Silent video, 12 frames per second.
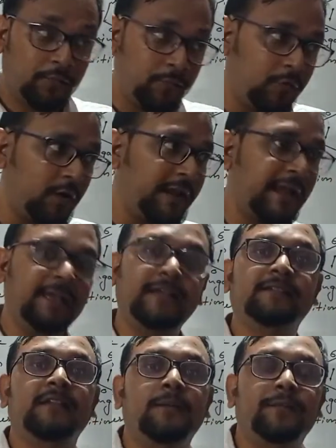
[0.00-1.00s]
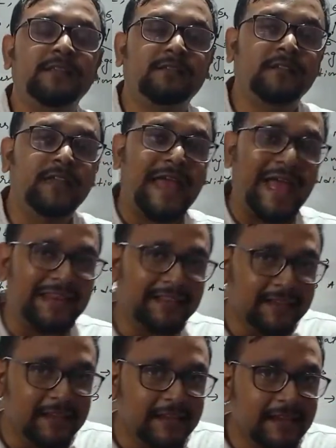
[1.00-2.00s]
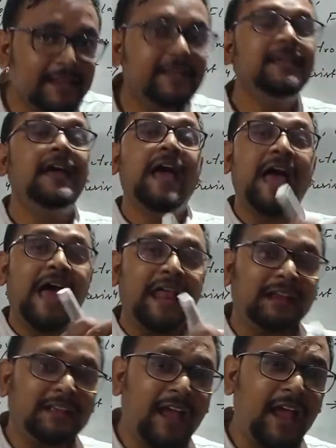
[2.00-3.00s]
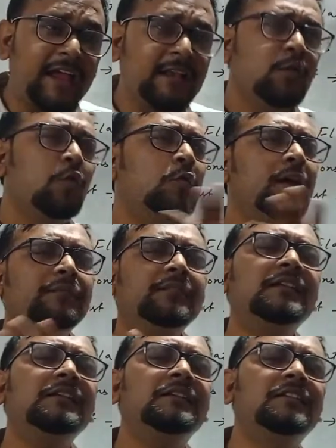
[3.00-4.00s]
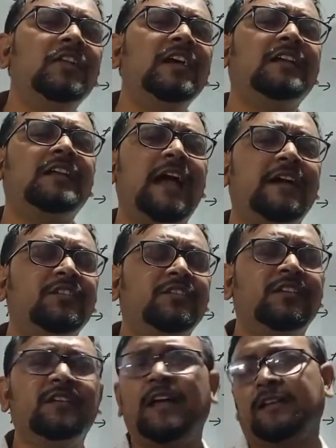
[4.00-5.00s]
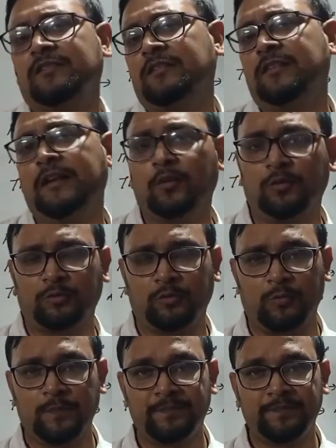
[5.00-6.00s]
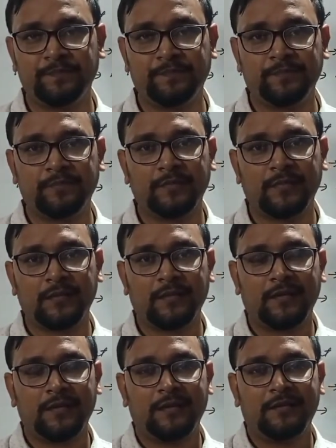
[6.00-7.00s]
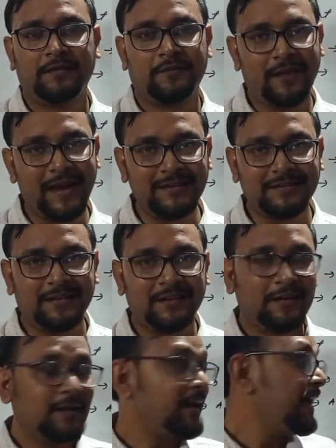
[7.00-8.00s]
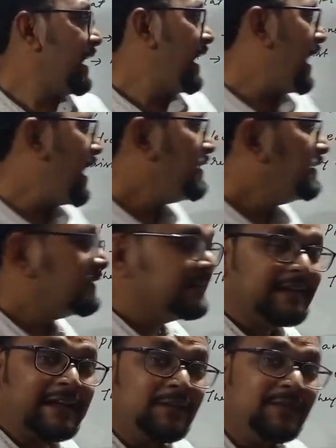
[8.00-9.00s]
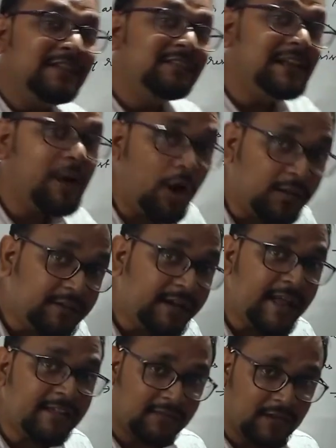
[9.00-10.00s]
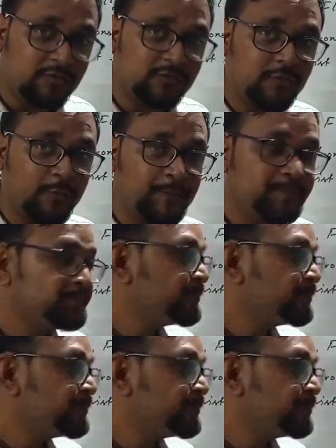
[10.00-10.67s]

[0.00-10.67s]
For example, say alkene, alkyne, we have seen direct addition reaction they go through, right? and they can be easily oxidized also.